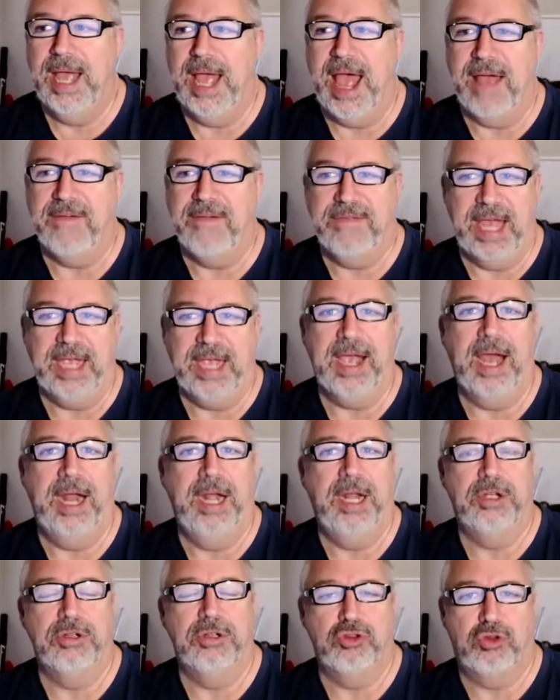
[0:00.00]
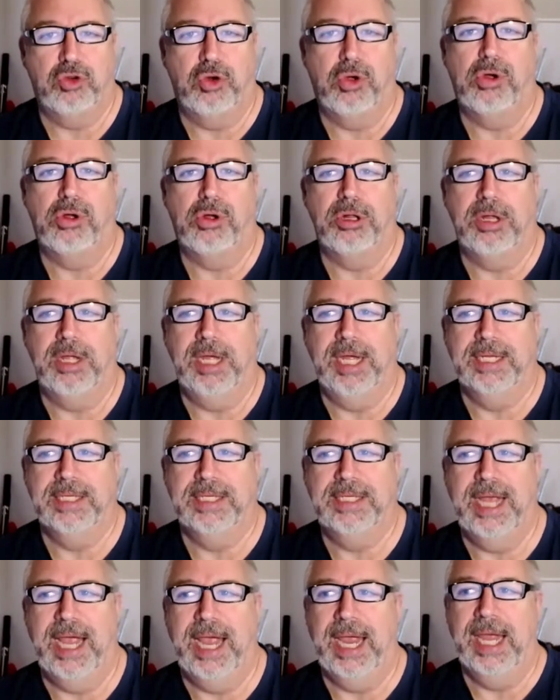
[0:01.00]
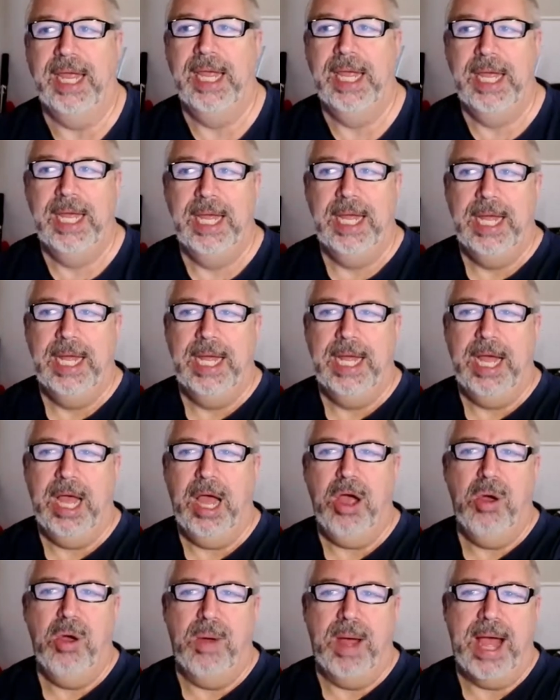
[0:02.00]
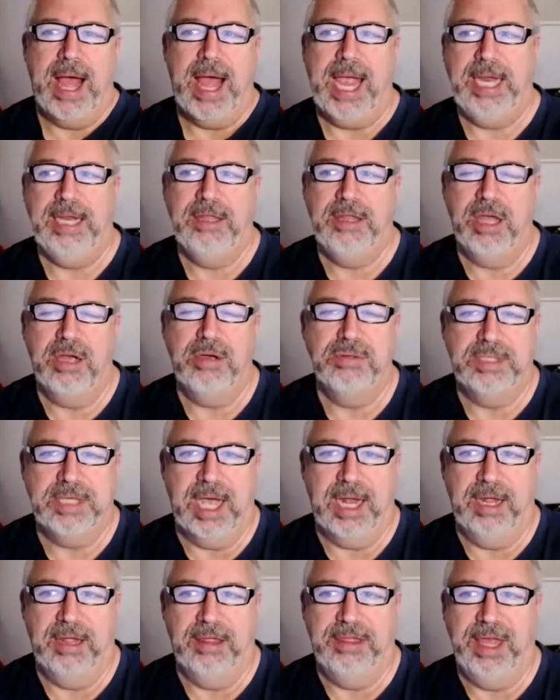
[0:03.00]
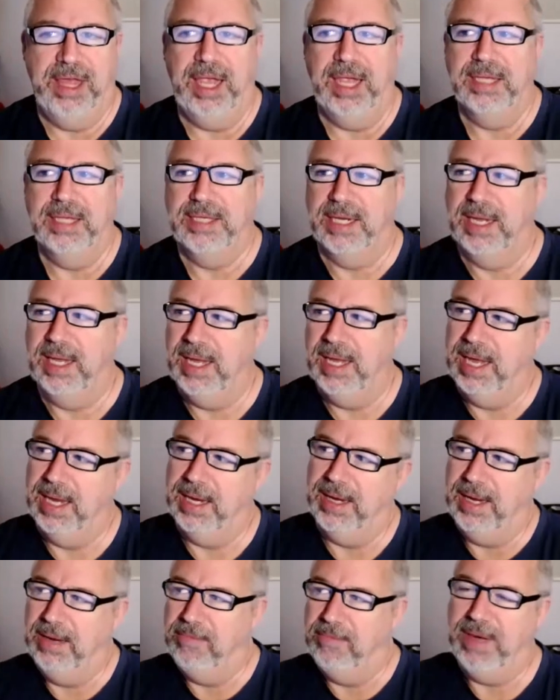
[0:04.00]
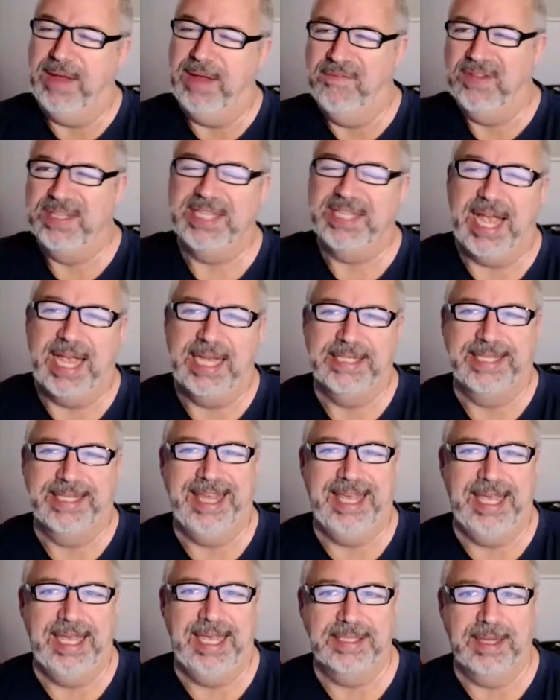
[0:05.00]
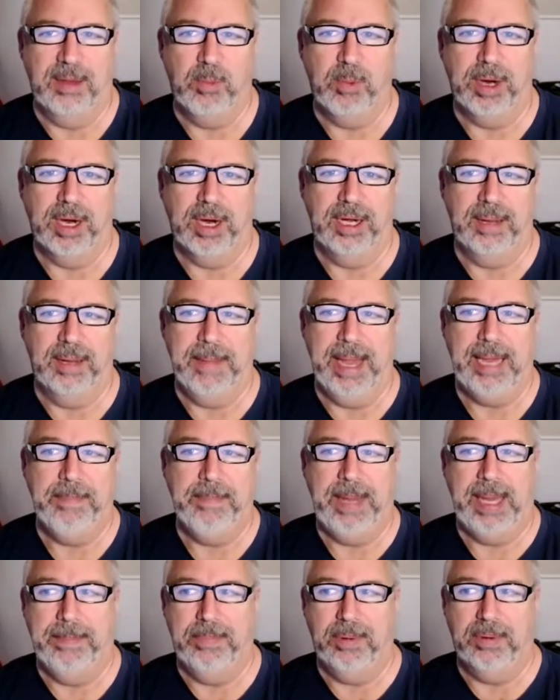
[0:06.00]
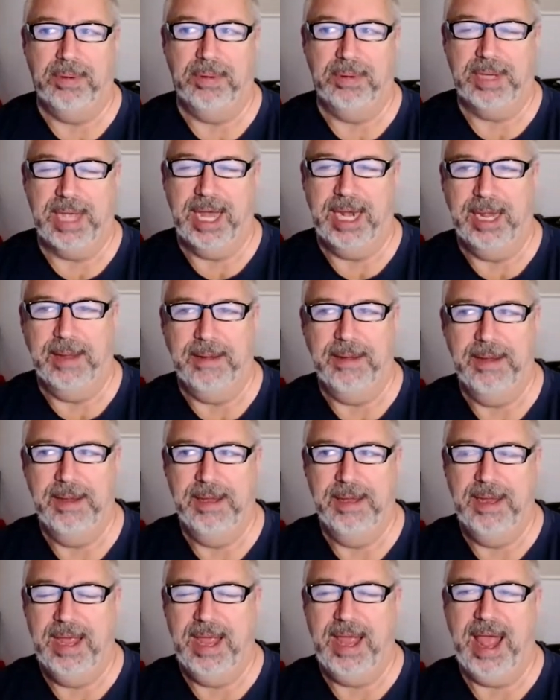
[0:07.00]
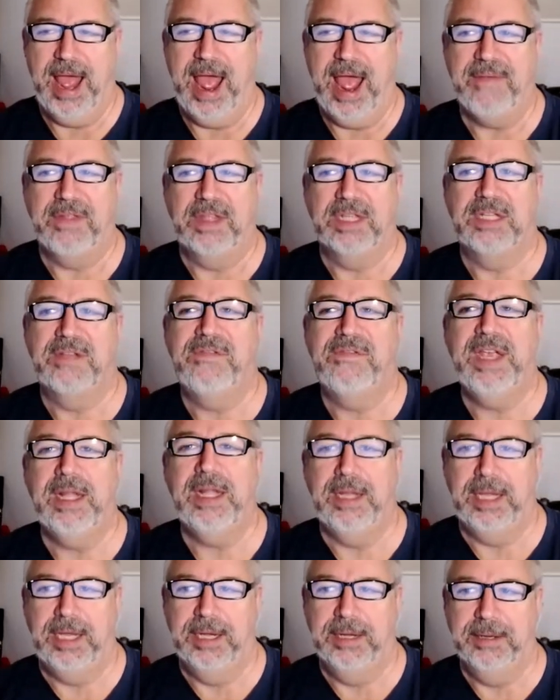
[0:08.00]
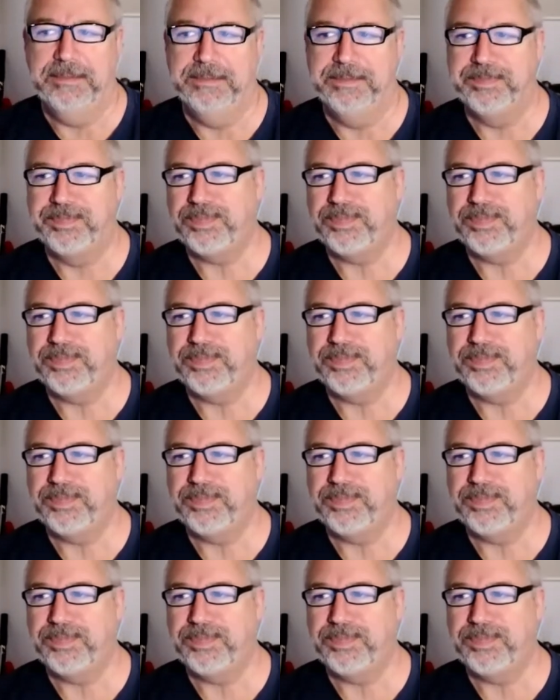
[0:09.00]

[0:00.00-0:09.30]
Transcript: have that kind of control and say, oh, hide those kind of things and, and reemphasize these. And we're going to make people kind of have this feeling